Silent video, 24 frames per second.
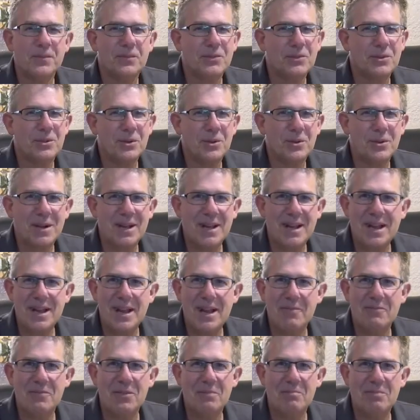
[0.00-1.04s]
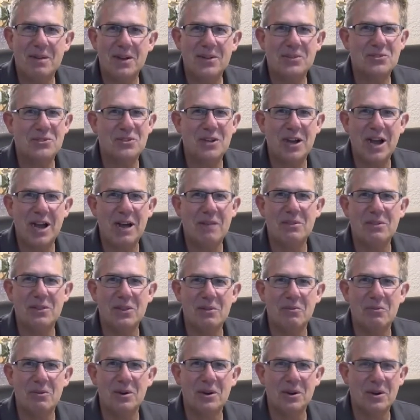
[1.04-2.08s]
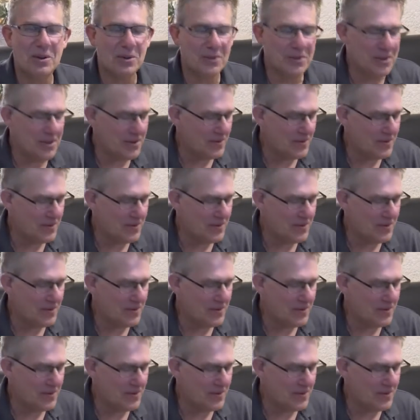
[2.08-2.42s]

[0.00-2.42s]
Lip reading: Don't I have the best job in the world?